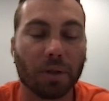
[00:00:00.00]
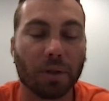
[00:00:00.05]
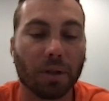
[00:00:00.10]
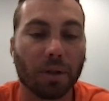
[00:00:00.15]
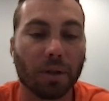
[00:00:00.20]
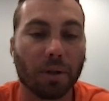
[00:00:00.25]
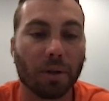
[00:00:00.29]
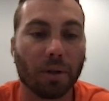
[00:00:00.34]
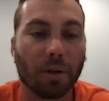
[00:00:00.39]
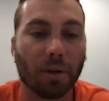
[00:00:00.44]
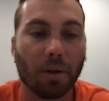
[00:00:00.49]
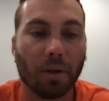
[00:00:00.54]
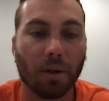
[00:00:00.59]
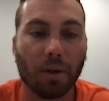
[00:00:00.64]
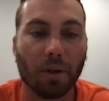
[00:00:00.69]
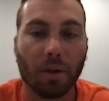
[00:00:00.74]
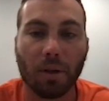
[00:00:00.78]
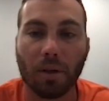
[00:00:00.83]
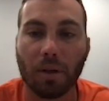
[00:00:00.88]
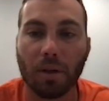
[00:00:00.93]
here.
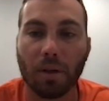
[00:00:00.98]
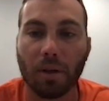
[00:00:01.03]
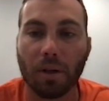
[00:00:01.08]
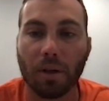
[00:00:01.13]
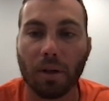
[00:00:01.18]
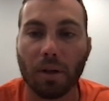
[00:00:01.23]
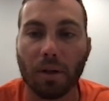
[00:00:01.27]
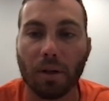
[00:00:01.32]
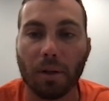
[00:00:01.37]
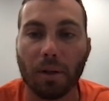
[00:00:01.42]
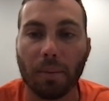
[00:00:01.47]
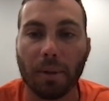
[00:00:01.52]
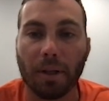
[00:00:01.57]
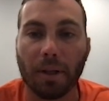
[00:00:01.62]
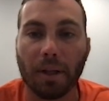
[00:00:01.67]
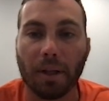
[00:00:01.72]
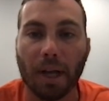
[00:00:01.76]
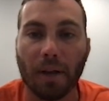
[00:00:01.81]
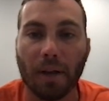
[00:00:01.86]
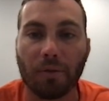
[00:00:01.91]
And
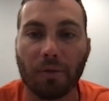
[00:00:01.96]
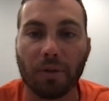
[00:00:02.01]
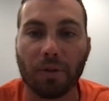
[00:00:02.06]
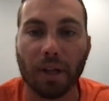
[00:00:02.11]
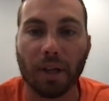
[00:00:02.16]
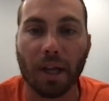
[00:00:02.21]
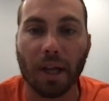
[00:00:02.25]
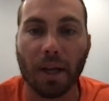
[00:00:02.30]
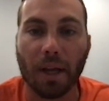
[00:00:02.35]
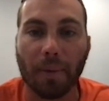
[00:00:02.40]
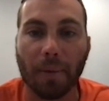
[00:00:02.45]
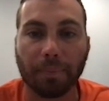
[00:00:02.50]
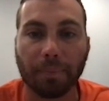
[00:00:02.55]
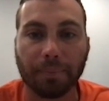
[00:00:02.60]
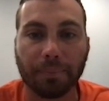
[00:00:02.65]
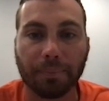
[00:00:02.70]
then after that,